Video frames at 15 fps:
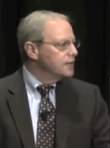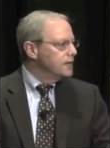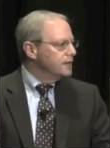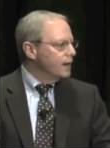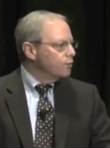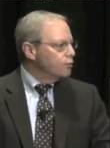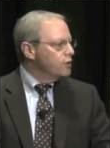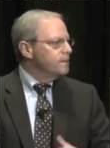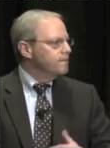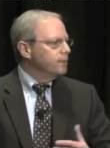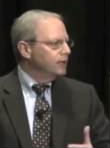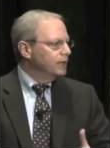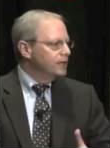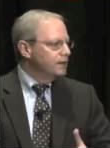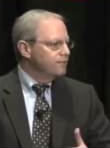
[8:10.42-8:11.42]
that we
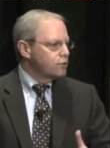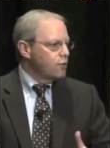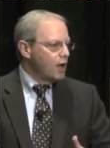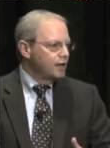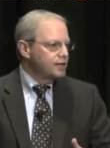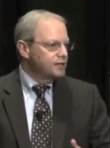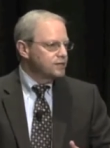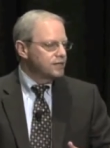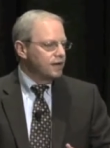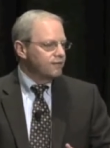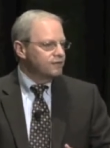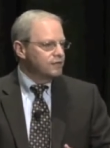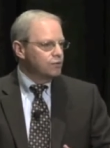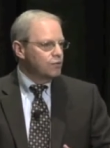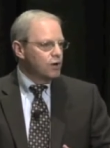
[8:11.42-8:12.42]
believed quality and
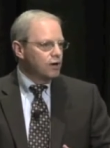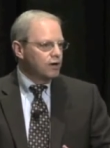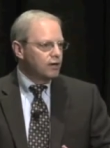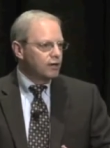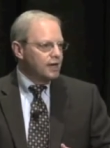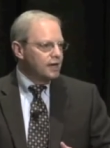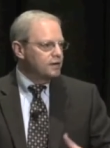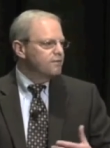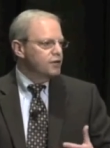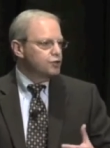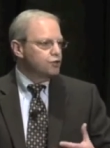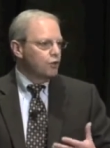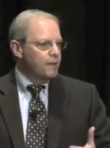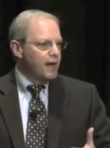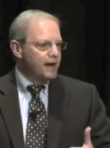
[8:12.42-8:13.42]
safety were
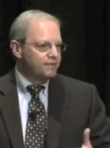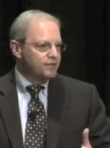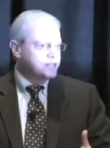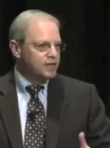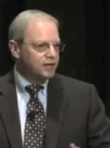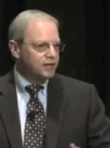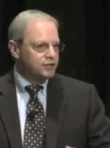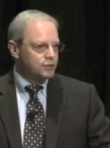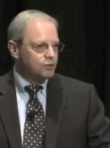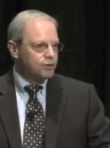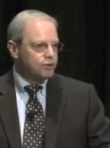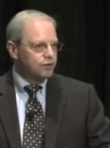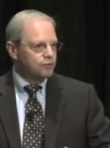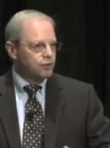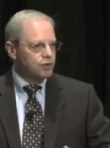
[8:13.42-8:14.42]
individual manifestations,
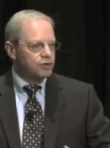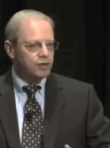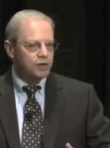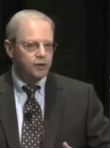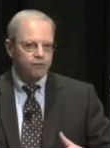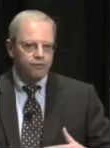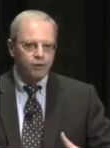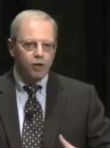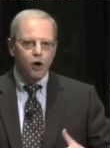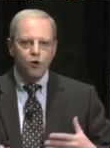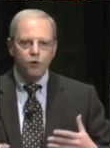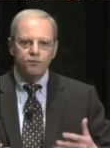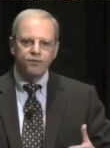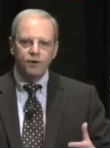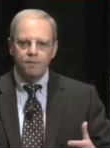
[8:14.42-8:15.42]
were
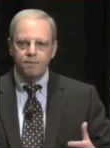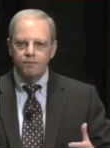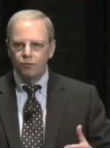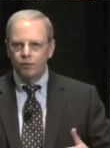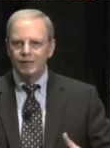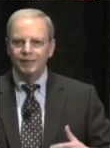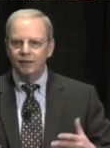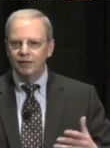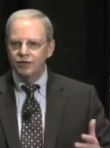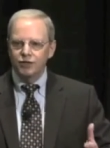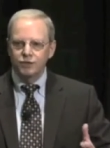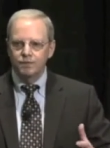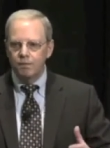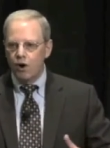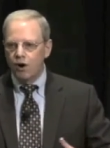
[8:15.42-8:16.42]
flowed from really
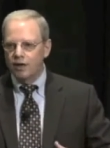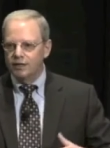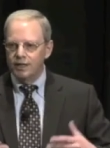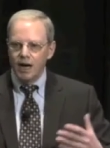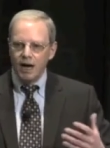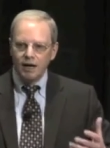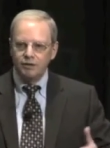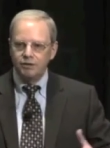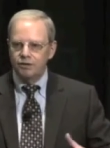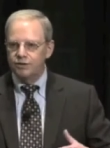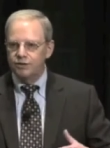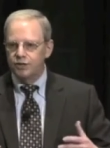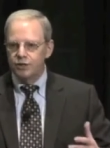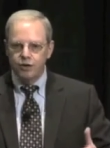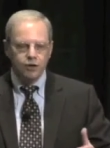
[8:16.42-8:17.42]
smart
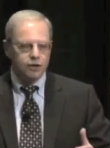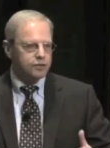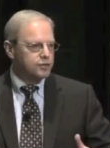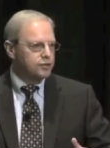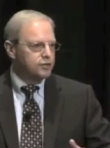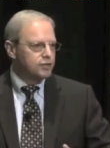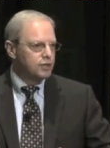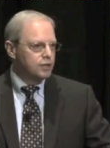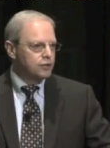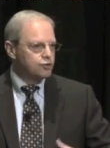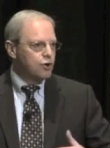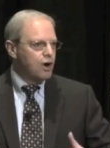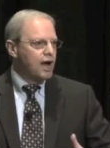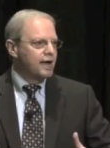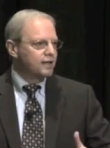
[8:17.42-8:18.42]
doctors and nurses
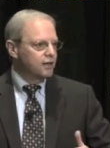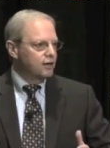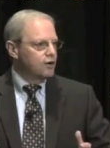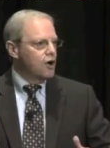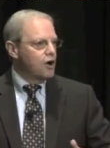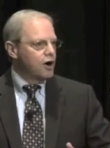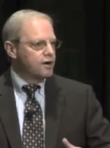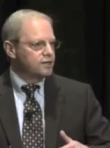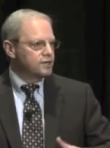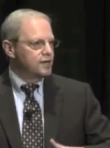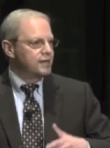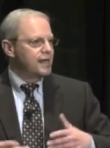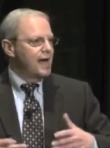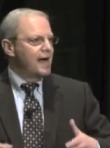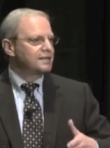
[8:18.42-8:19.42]
trying their hardest,
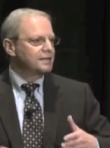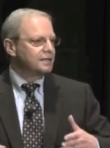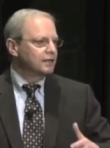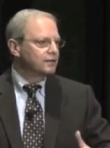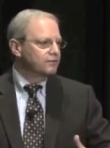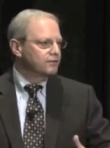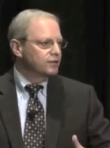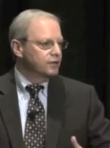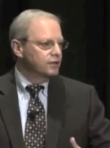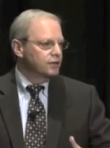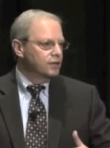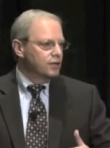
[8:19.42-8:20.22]
and that delivered